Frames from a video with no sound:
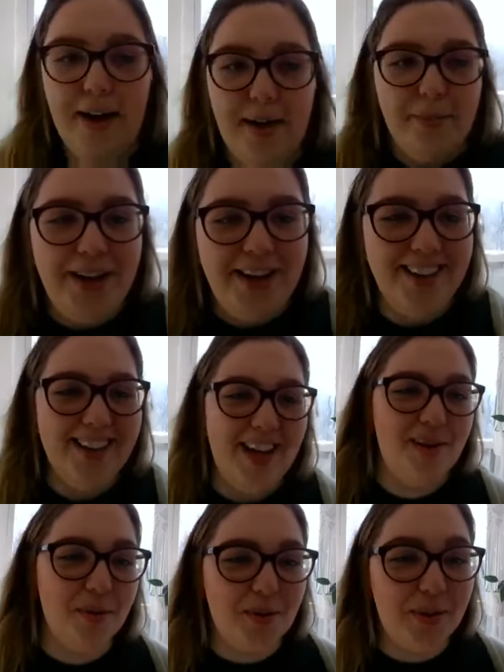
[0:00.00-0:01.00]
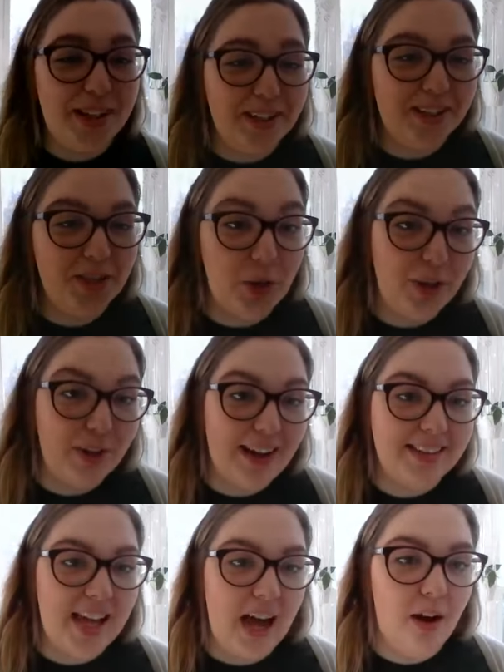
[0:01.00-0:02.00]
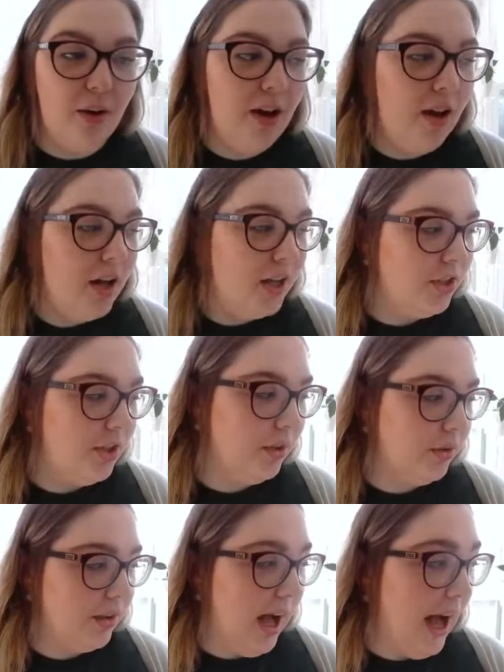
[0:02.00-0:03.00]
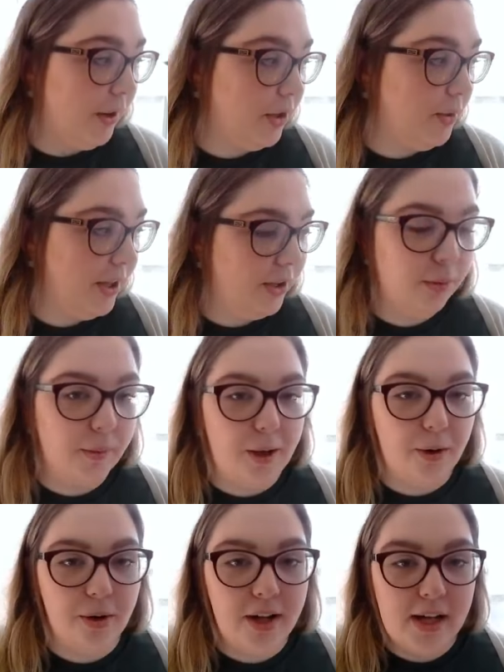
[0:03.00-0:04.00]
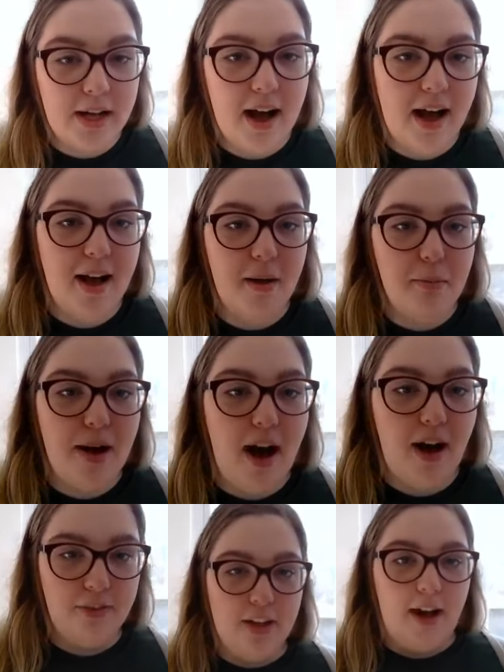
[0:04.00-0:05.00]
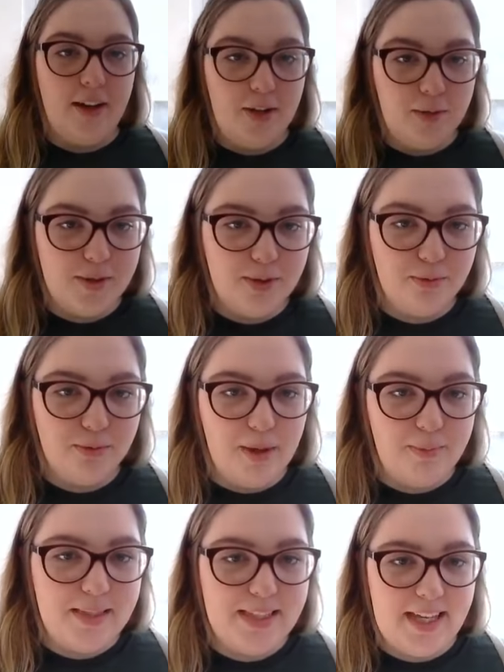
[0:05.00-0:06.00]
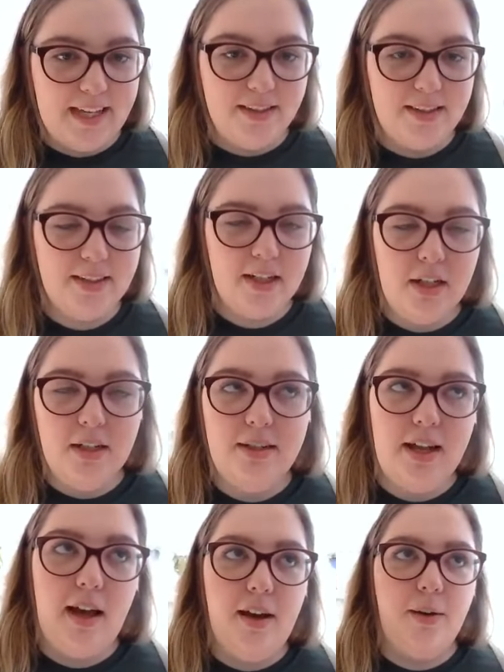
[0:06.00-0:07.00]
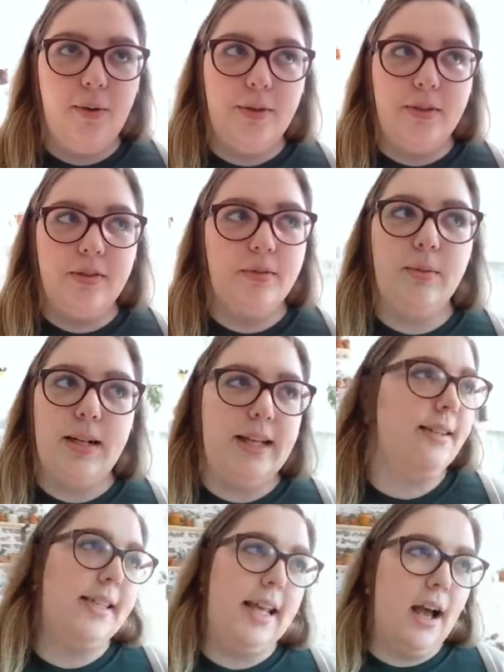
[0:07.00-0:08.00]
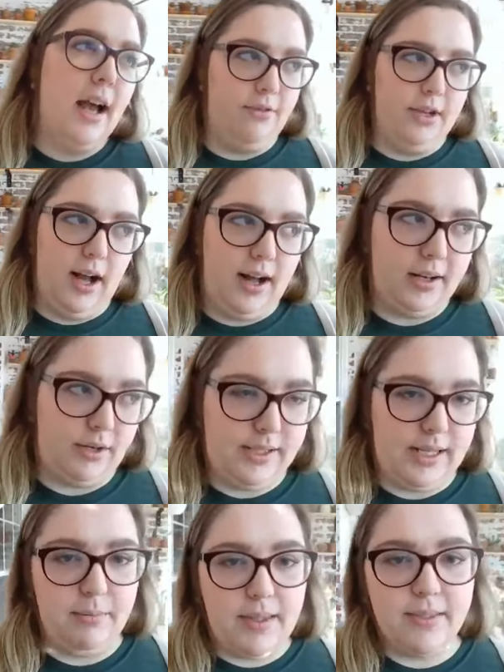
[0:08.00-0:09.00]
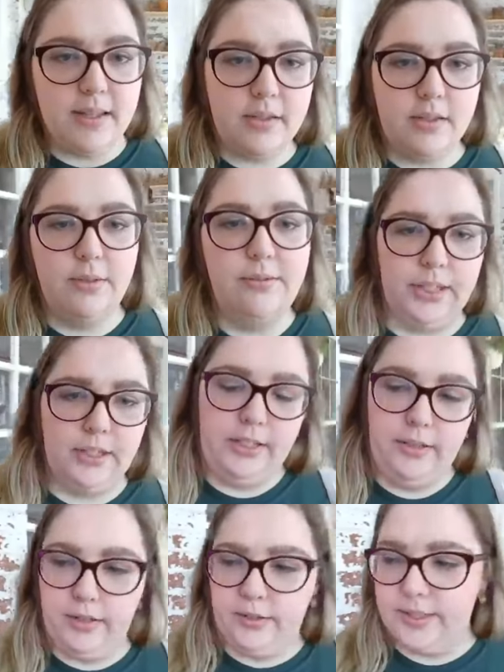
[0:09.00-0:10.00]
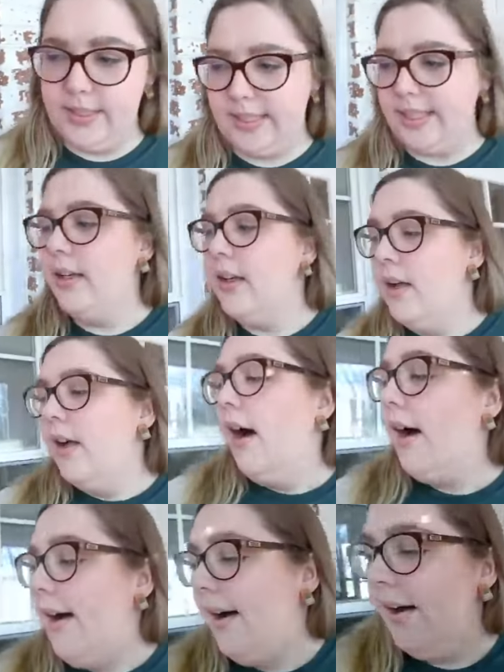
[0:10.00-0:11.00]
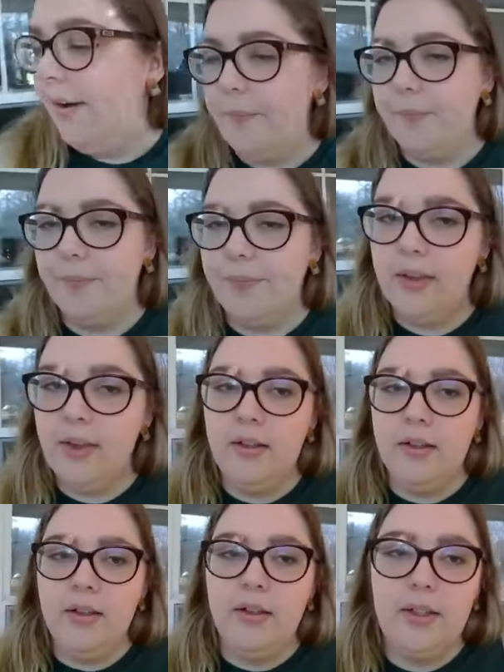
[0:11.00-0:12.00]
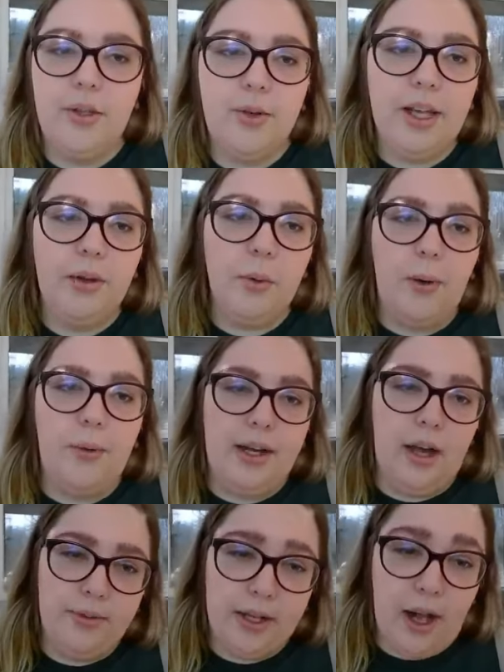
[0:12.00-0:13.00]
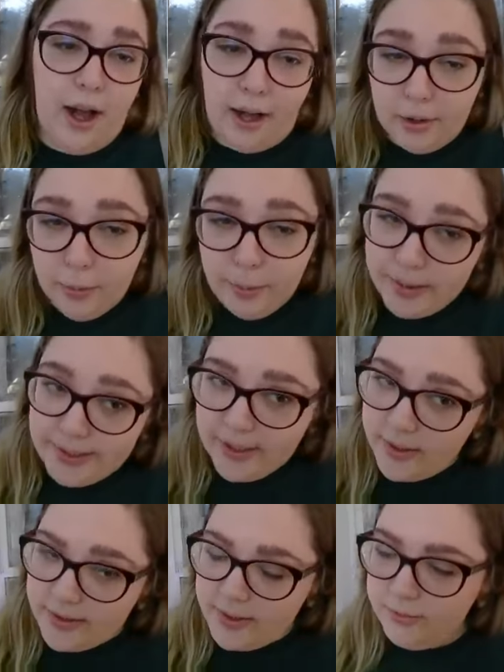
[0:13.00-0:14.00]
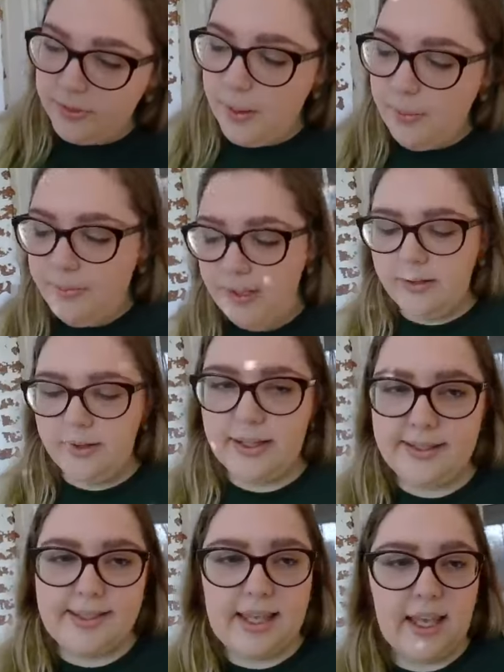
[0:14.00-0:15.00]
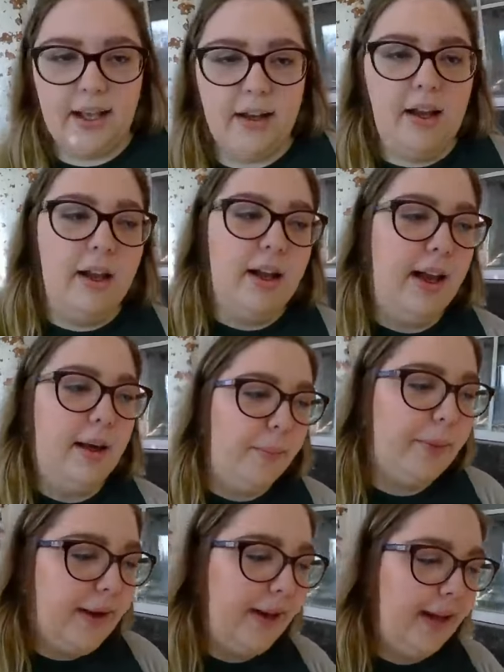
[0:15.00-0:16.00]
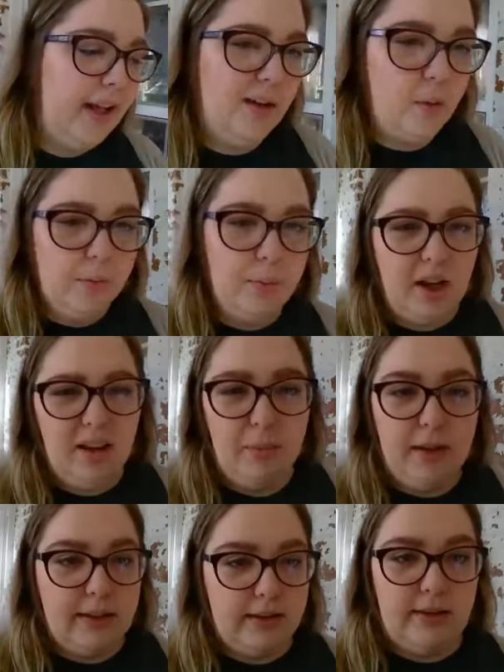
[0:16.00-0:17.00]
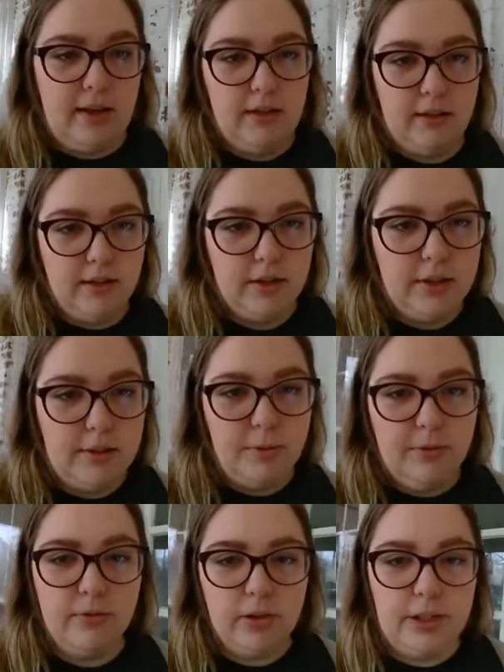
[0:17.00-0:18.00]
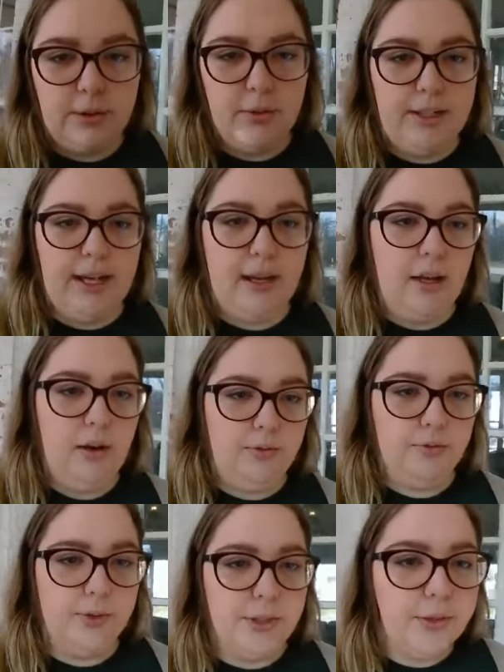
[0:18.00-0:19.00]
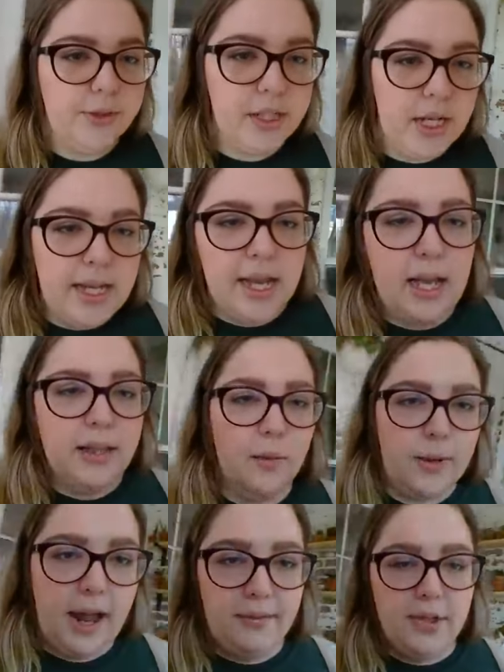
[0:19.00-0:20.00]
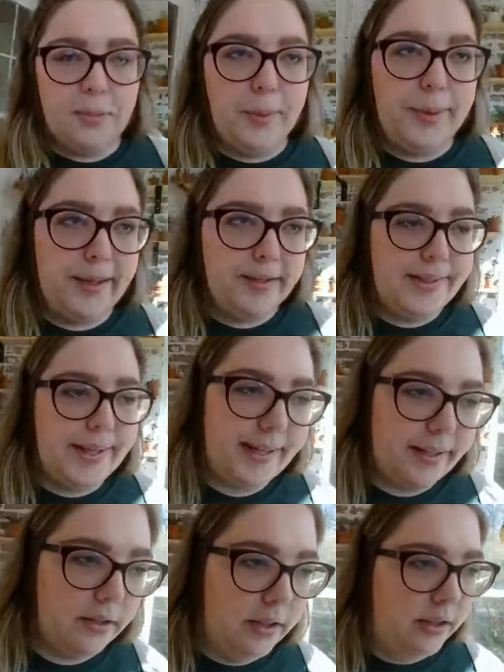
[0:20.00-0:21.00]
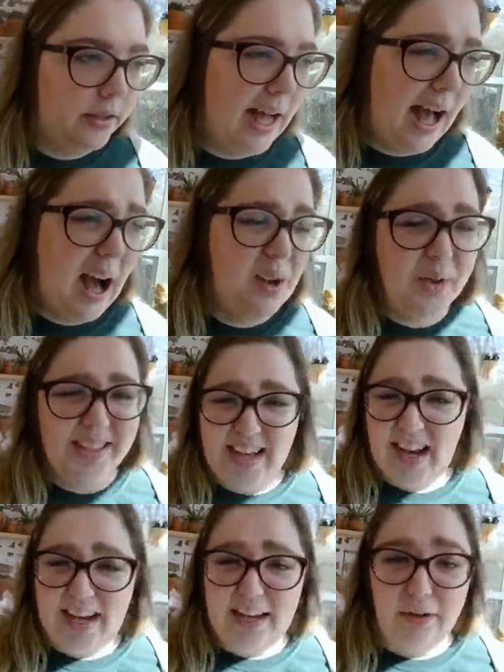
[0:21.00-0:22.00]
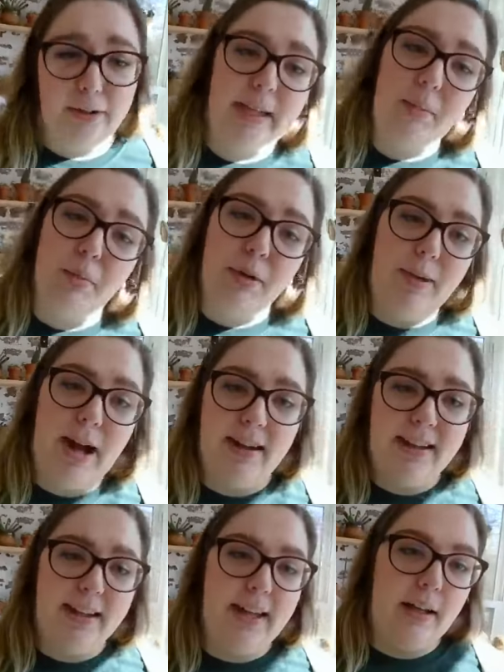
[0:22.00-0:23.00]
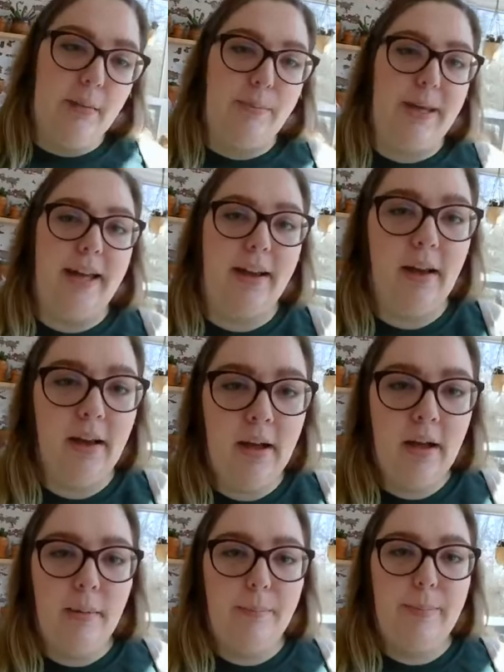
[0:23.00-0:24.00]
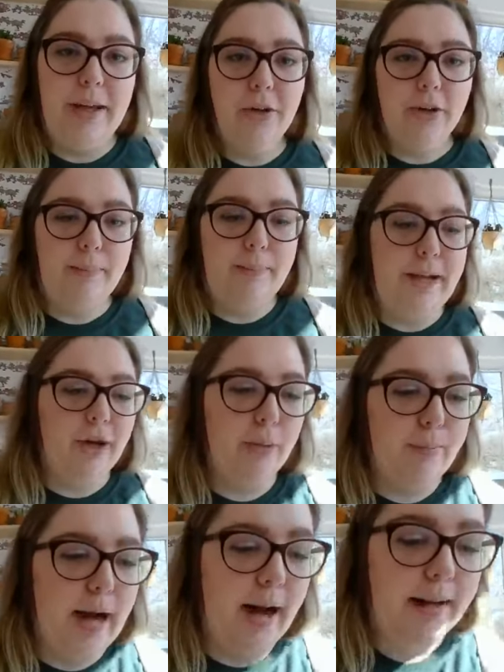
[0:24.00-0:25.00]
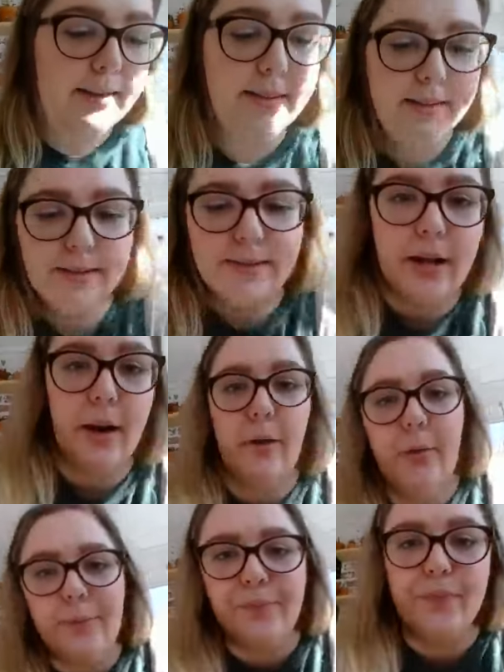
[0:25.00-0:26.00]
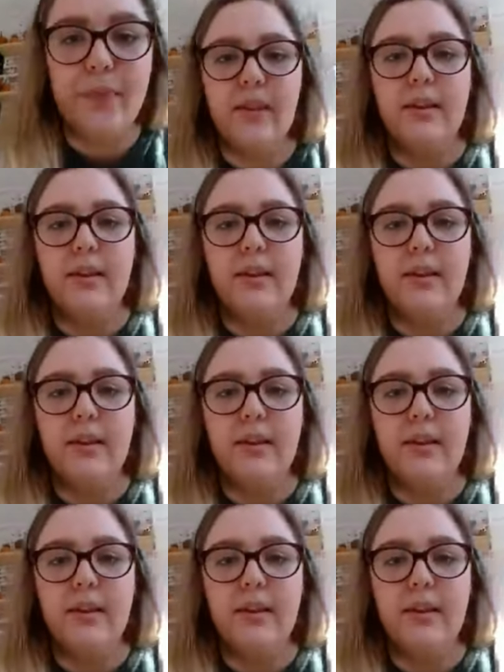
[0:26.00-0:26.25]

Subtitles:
I'm going to show you guys how you can grow avocados from seeds. Now, when I say avocados, I mean this very loosely. You can grow an avocado plant from a seed, but it would probably be like 10 years before you would get a fruit, and you would have to plant it outside or keep potting it in bigger and bigger pots. So